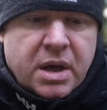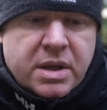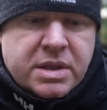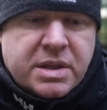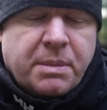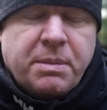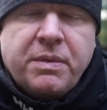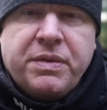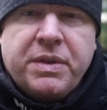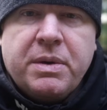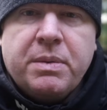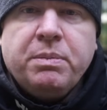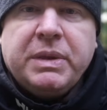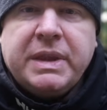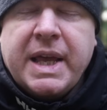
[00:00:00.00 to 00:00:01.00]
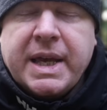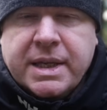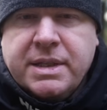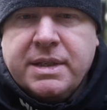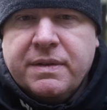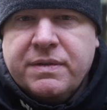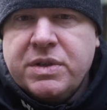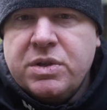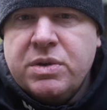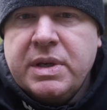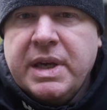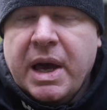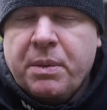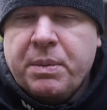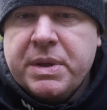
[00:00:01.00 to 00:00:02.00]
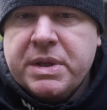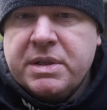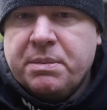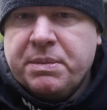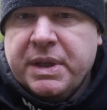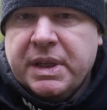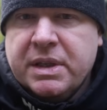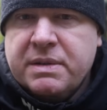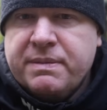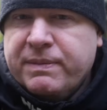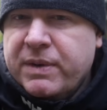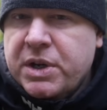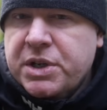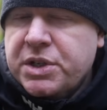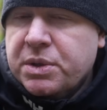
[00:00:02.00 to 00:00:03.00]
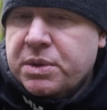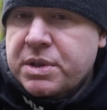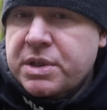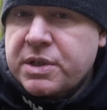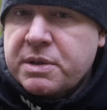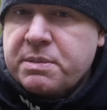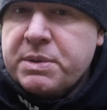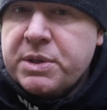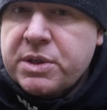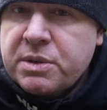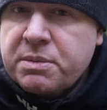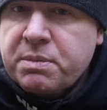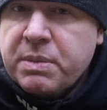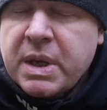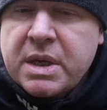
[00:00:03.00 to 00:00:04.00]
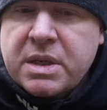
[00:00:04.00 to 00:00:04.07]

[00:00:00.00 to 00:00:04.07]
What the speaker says: some of the negatives that you get with something that's verging on a super zoom.